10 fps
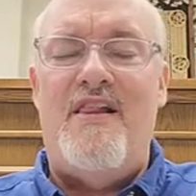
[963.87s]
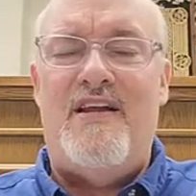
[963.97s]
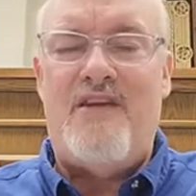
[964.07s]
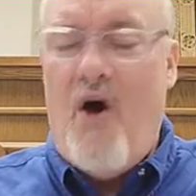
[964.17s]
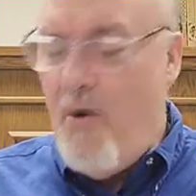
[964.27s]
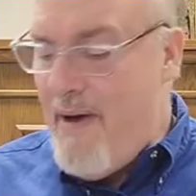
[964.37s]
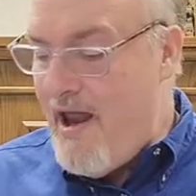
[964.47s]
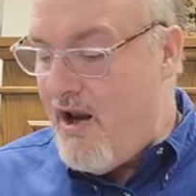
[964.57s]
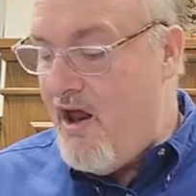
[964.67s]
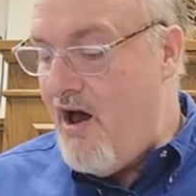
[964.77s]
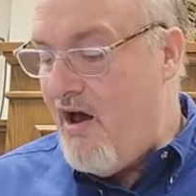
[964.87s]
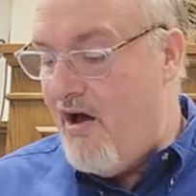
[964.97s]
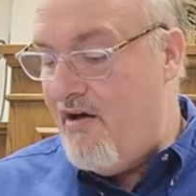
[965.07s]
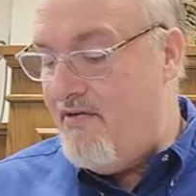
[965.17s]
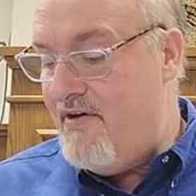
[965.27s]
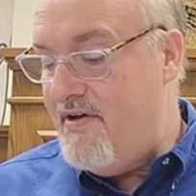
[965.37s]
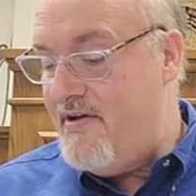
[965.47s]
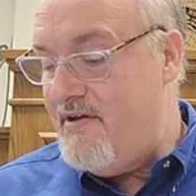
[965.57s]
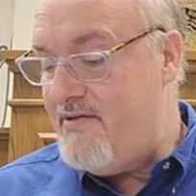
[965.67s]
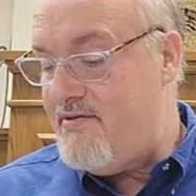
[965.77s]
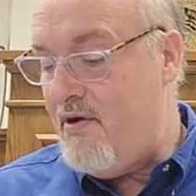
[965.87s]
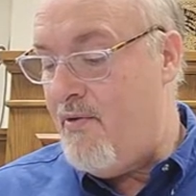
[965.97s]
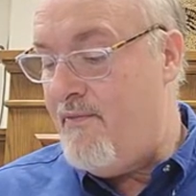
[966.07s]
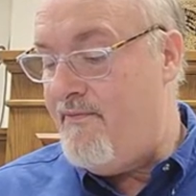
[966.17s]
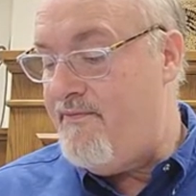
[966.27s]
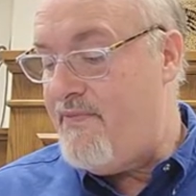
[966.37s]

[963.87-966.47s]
it's all about love. So,